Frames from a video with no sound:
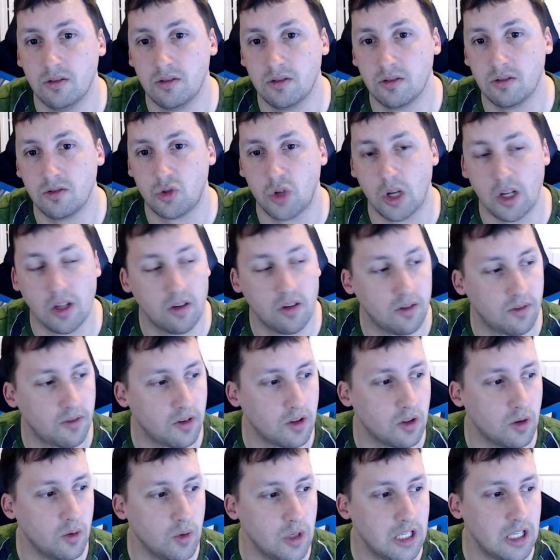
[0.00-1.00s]
trailer for
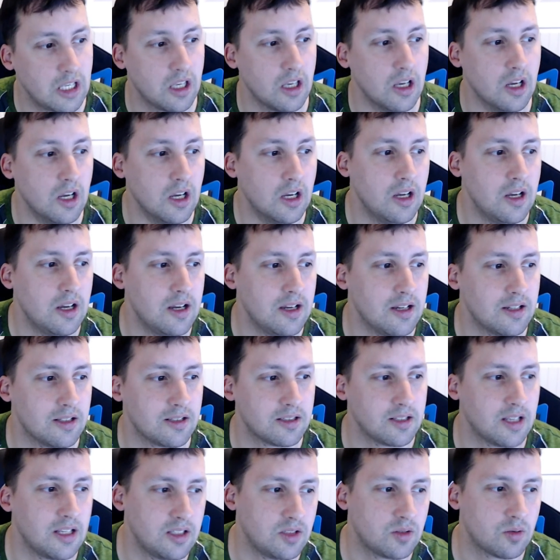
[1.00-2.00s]
the week is
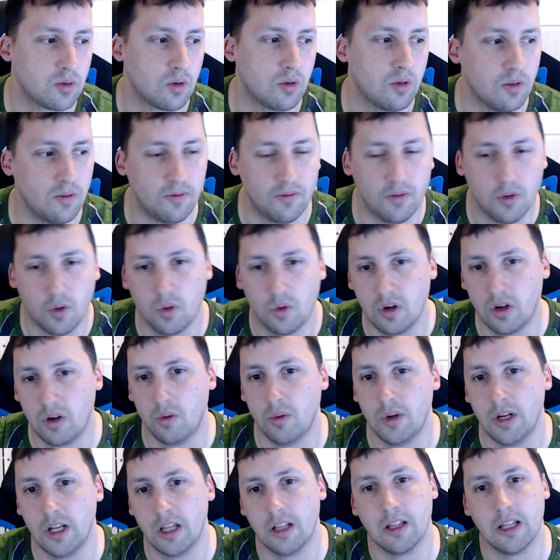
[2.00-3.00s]
Saints Row 4
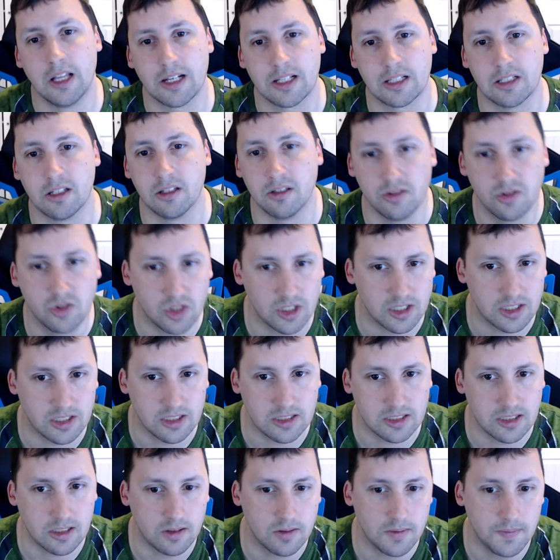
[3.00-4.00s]
Reelected. Check
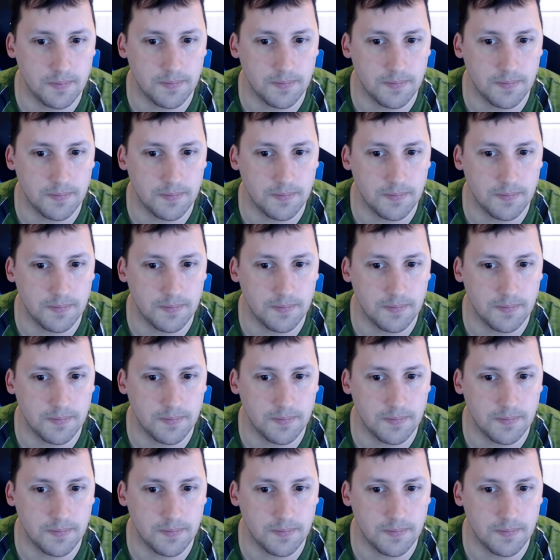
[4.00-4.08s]
this out.